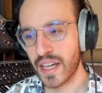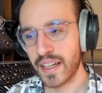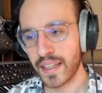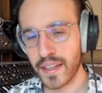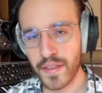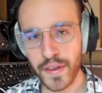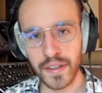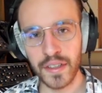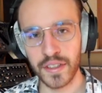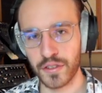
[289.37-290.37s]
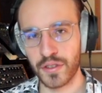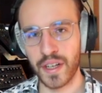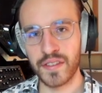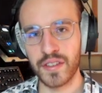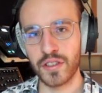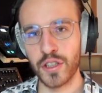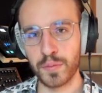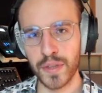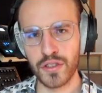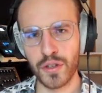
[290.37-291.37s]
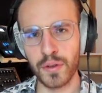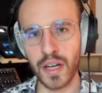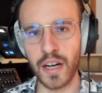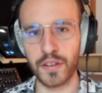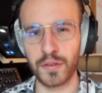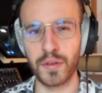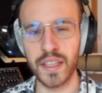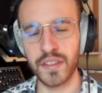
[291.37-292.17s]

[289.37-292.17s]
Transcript: Either your transient could be too loud, right?